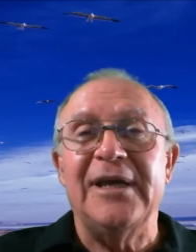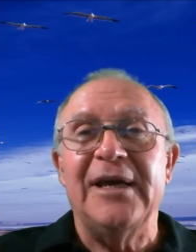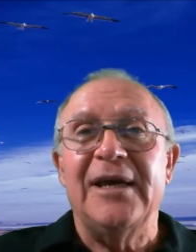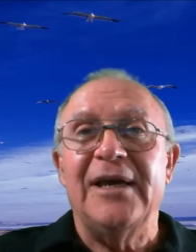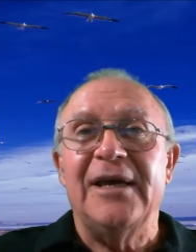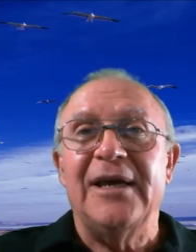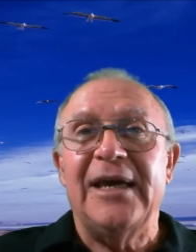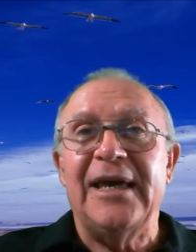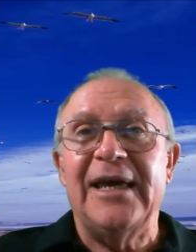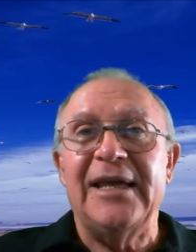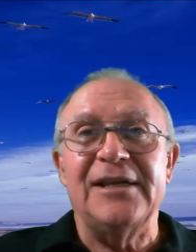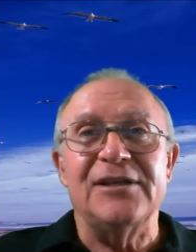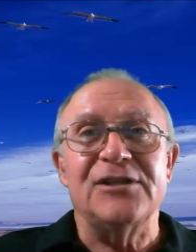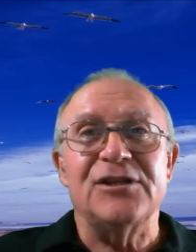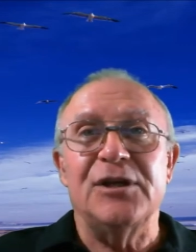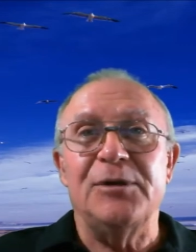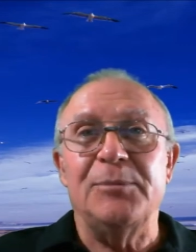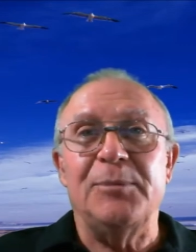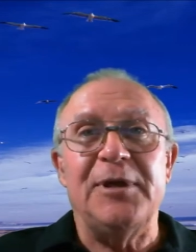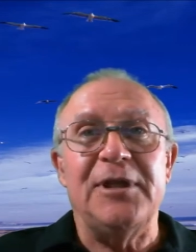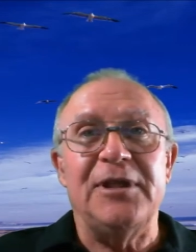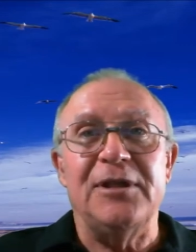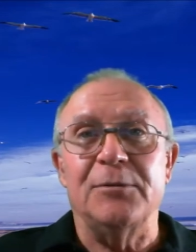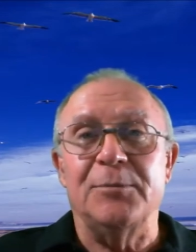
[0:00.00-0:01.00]
and it's going to be
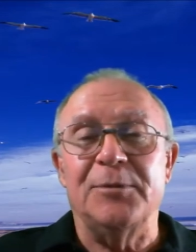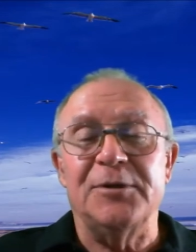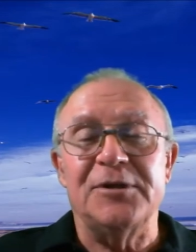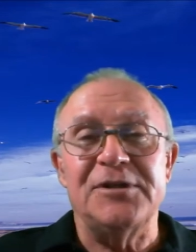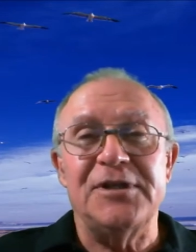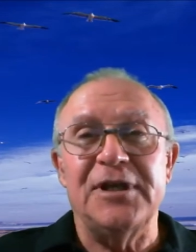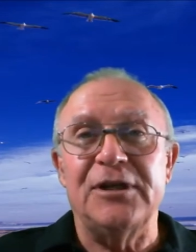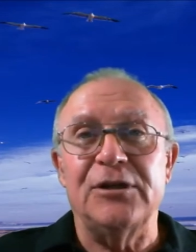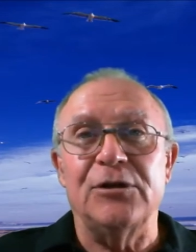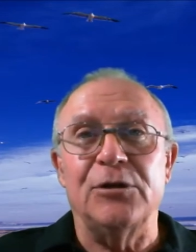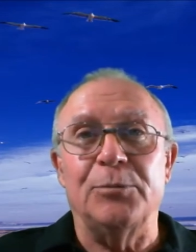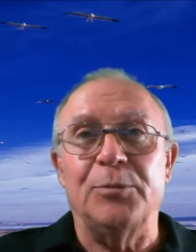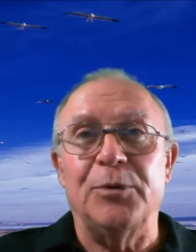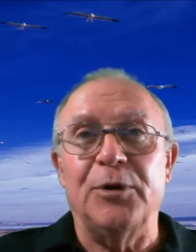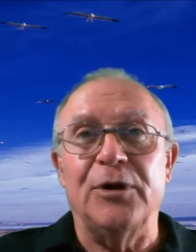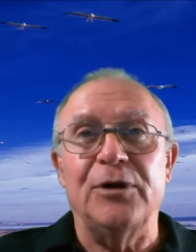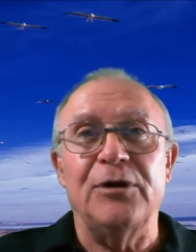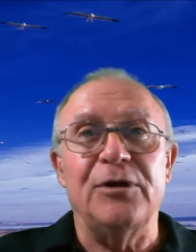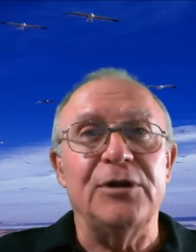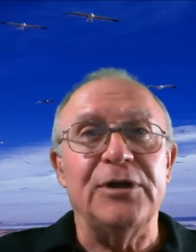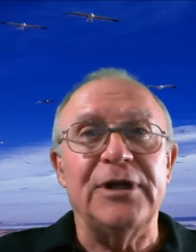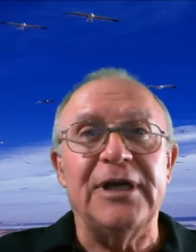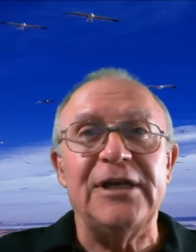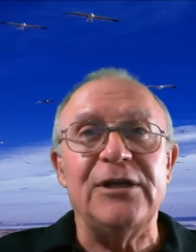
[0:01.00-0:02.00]
either singular, plural,
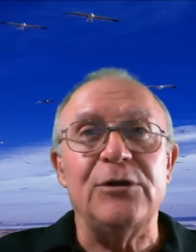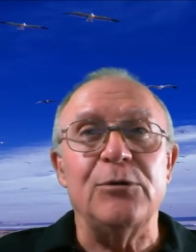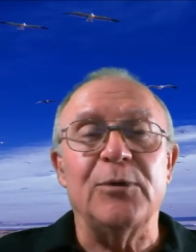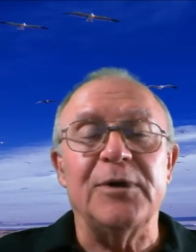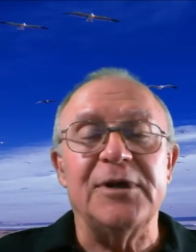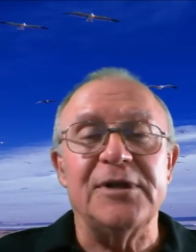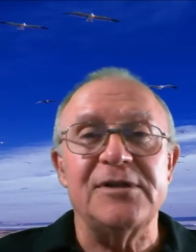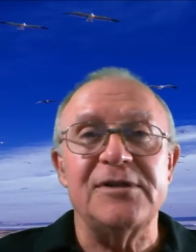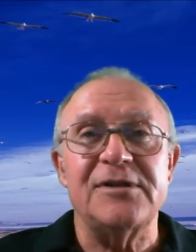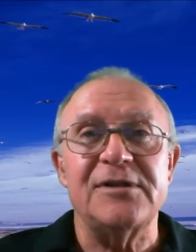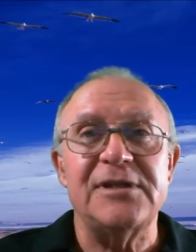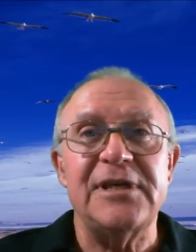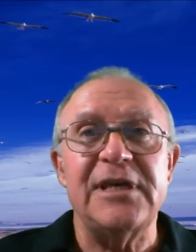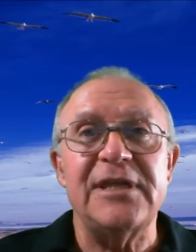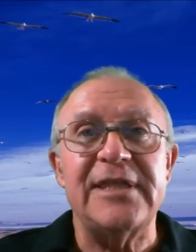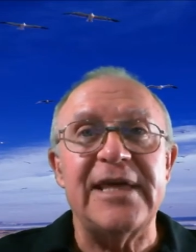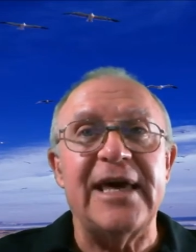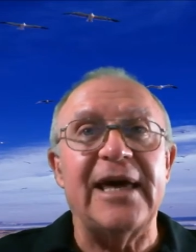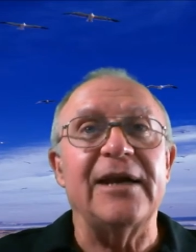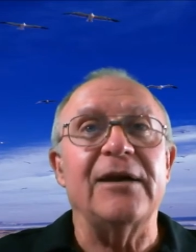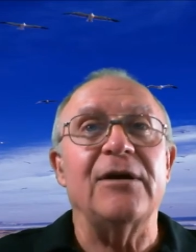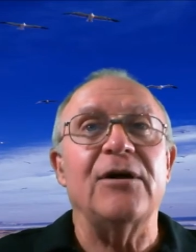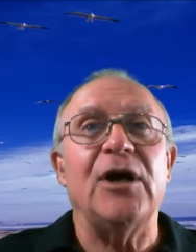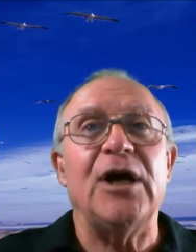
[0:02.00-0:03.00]
and you want to see that
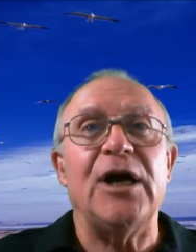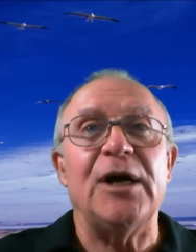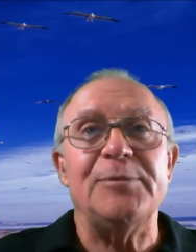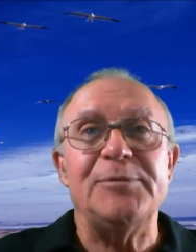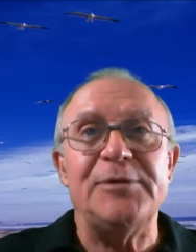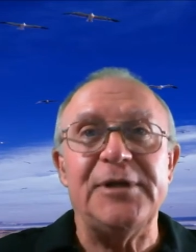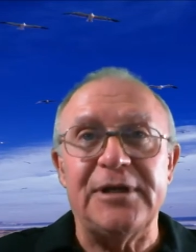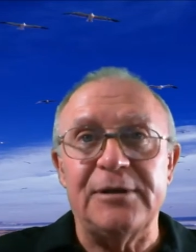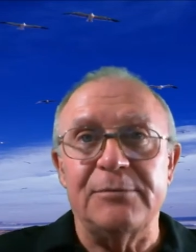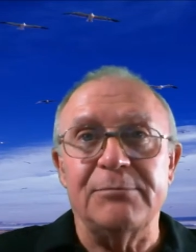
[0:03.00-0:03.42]
object